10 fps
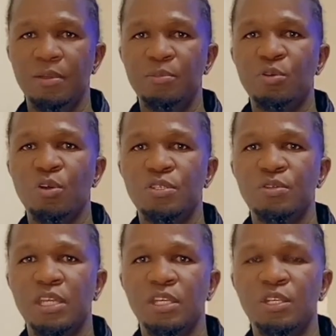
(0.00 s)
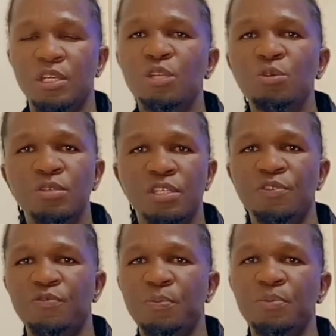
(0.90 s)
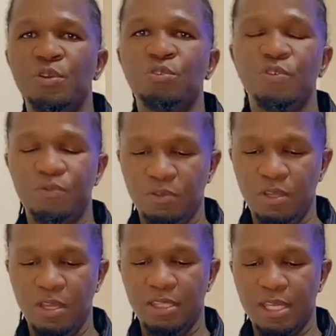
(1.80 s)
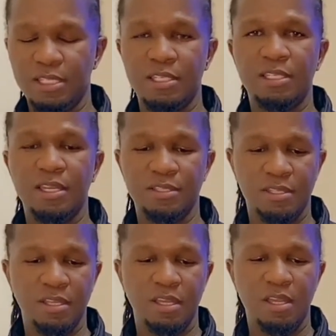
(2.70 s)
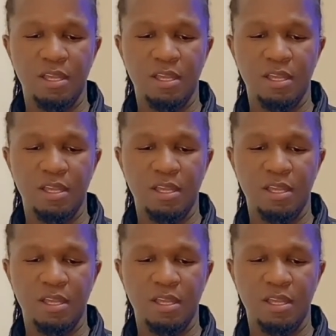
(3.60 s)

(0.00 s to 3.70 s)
because you can reuse it for a period of 30 days.